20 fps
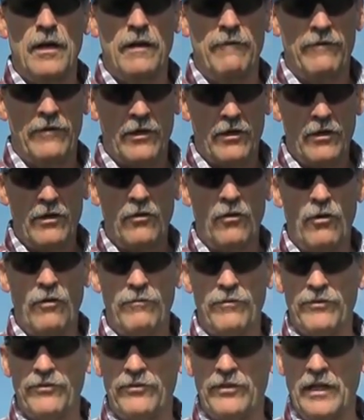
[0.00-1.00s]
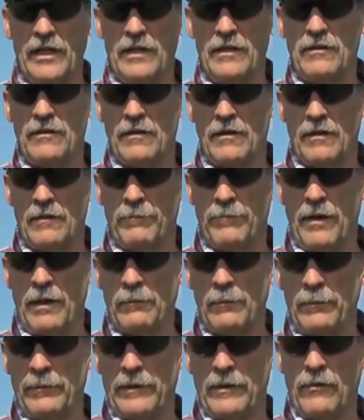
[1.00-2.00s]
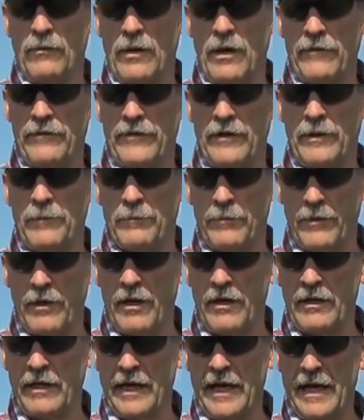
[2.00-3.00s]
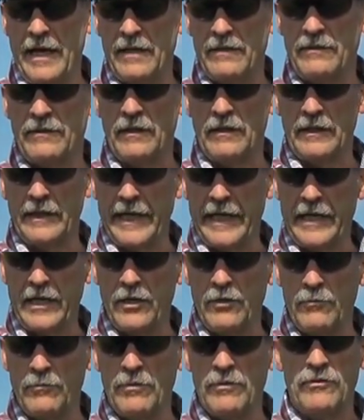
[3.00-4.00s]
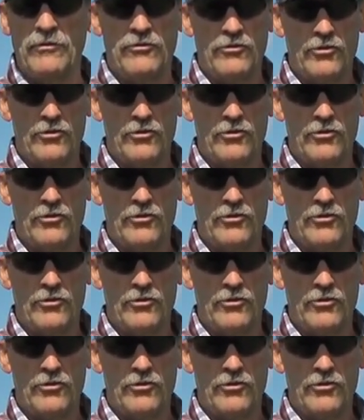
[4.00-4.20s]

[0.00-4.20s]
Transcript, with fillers: If you're going to overseed, you're going to probably go out there and broadcast a legume.